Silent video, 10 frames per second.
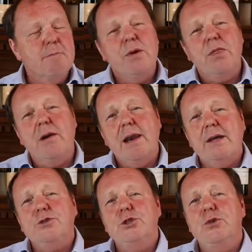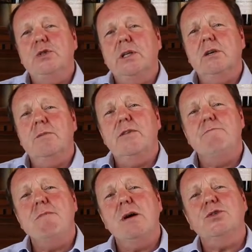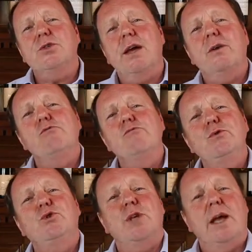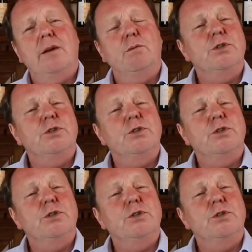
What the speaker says: but they're allowed to use a little bit of Marsanne or Roussanne,